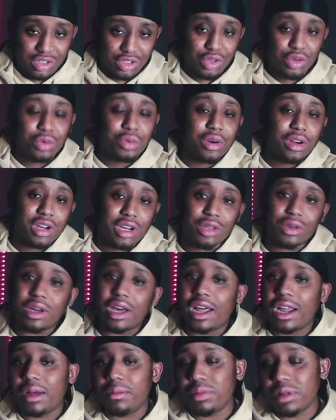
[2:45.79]
You were. You
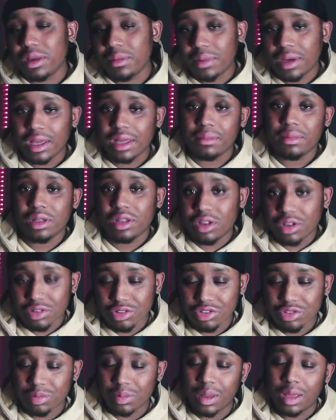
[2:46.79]
got outplayed by him and lost
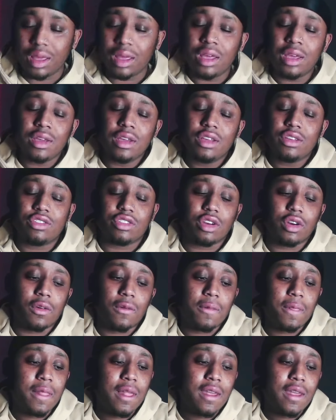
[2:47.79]
your spot. So